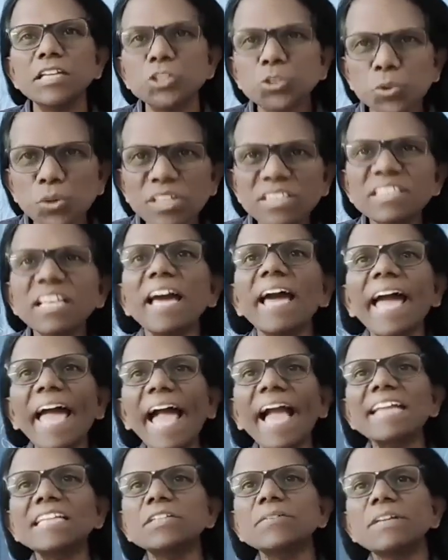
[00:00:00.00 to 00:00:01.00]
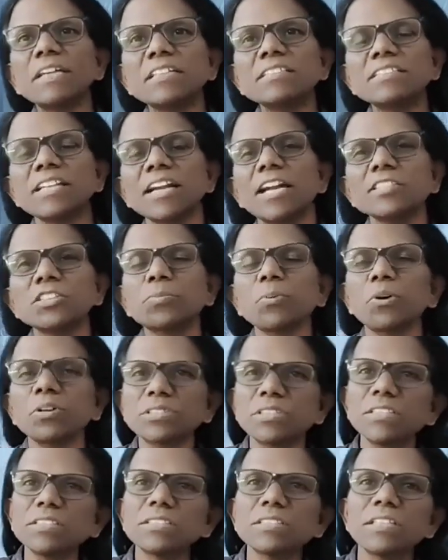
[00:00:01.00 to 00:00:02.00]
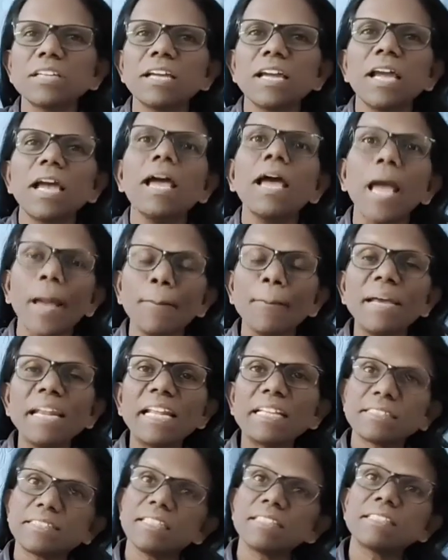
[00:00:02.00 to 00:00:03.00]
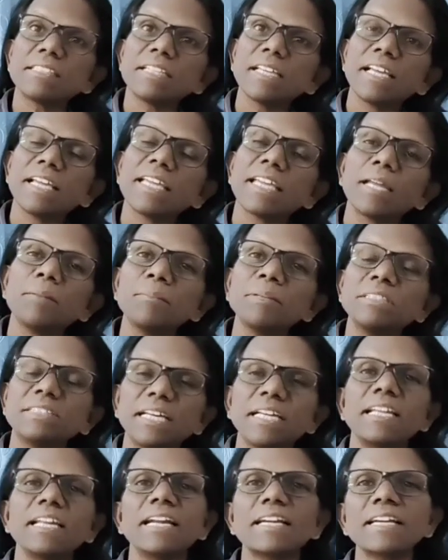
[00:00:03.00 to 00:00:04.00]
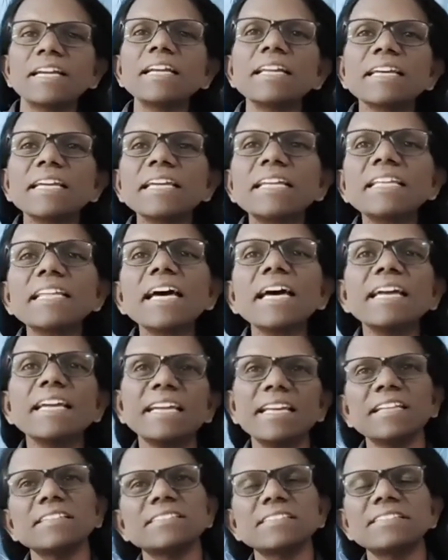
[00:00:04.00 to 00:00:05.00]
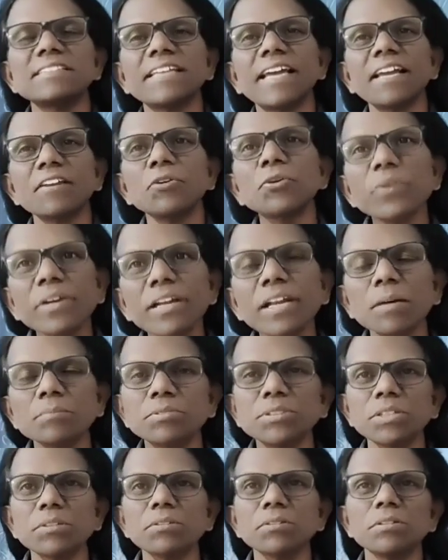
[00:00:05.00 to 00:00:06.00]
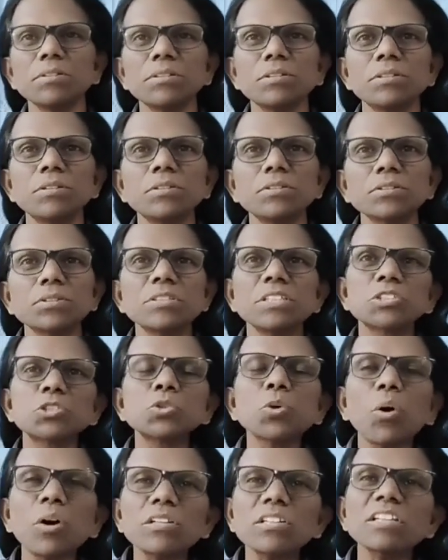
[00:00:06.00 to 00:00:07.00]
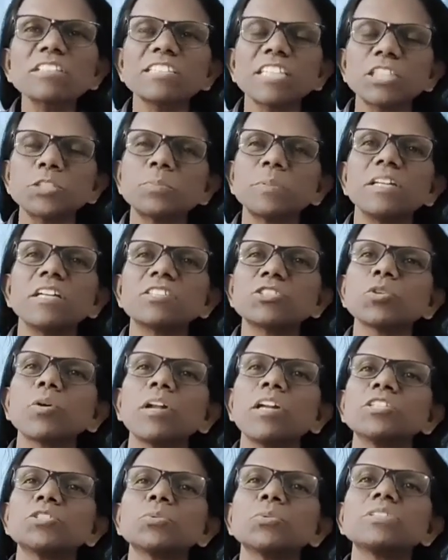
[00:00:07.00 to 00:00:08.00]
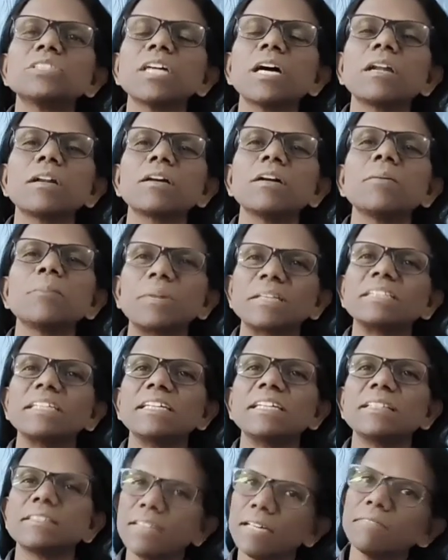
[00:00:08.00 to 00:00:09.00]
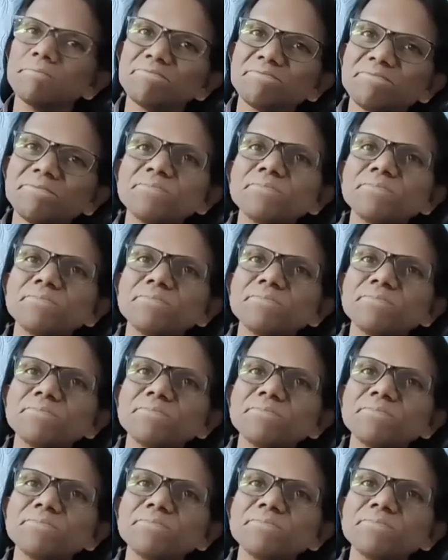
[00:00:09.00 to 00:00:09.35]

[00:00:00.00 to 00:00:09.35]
During the activated sludge process, MLSS can be generated in the aeration tank. You can observe. So the total suspended solids which are present in the